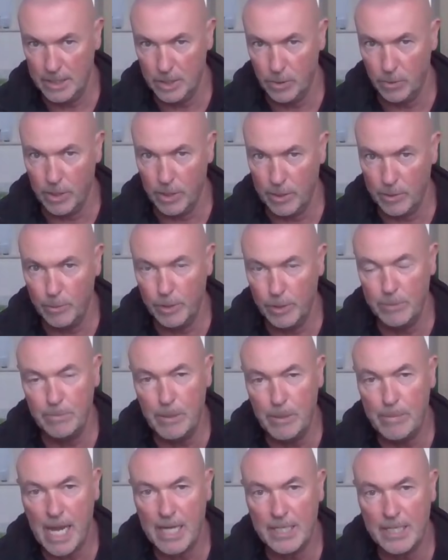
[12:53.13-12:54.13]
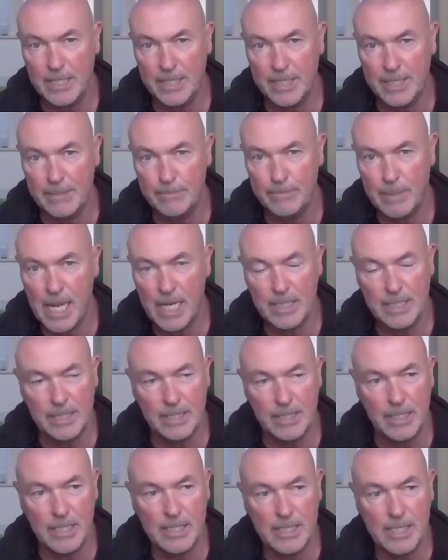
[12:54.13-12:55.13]
So it wouldn't be planted
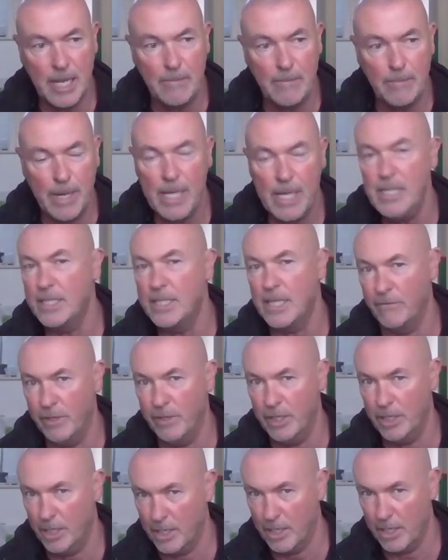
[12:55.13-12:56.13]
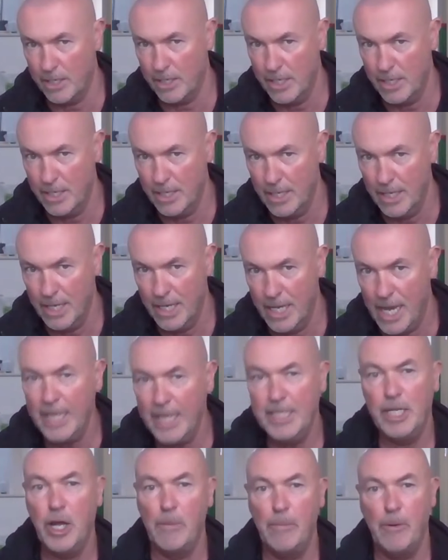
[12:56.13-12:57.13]
in the same place every year.
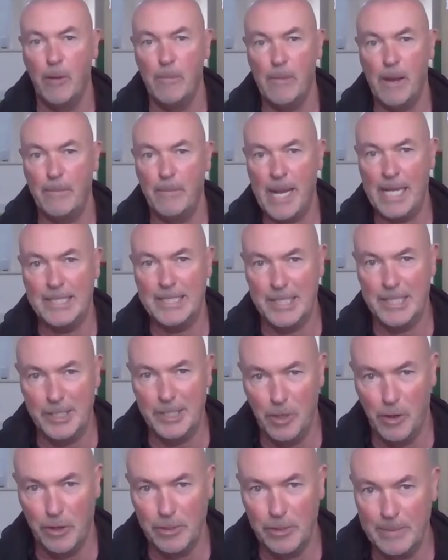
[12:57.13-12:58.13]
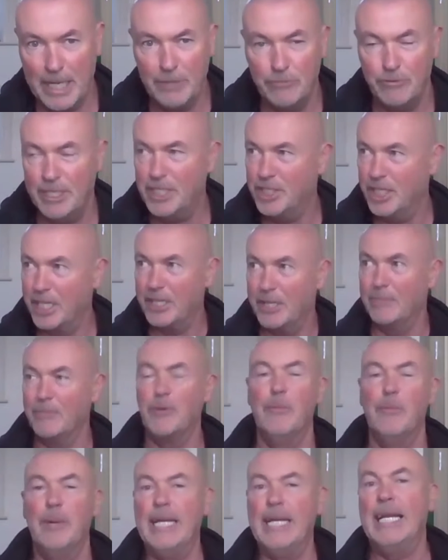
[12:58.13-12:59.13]
I dig up all my plants in the autumn and I rejig them
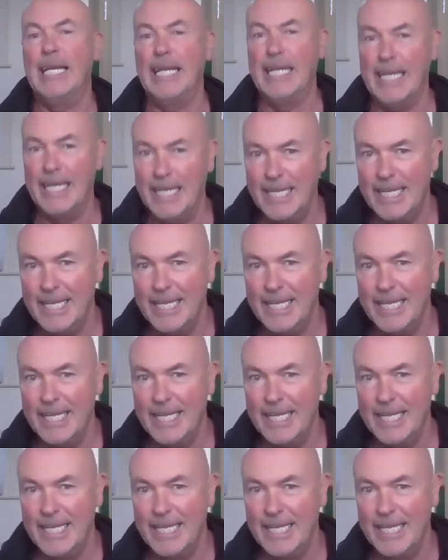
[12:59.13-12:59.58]
completely.